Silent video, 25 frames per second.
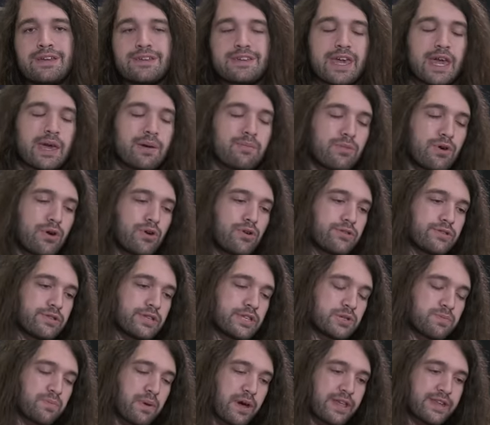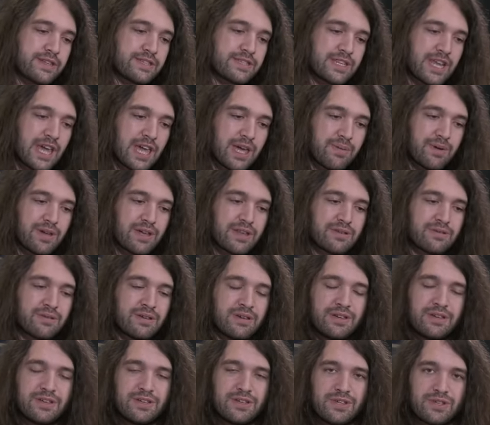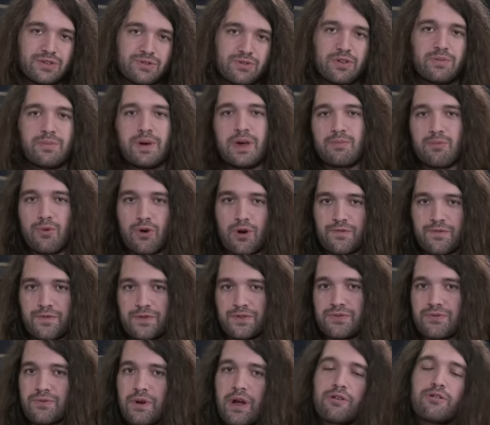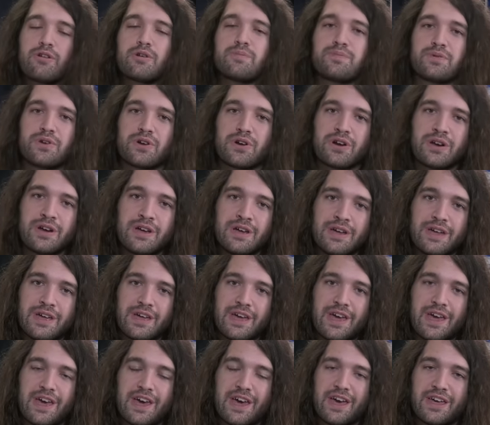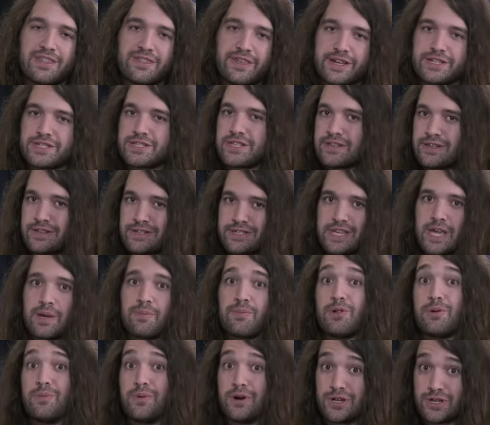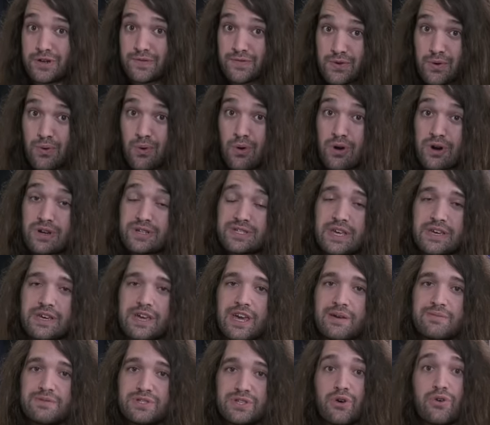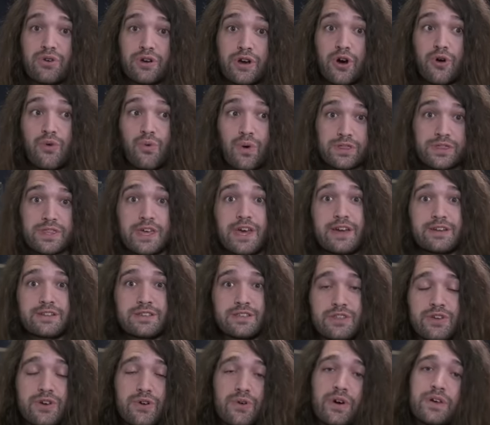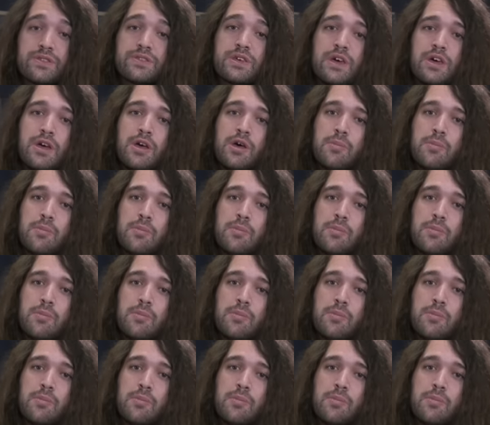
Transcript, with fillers: Game mode, despite its naming, is really meant more for Threadripper, and that's to disable a bunch of cores that games don't know what the heck to do with.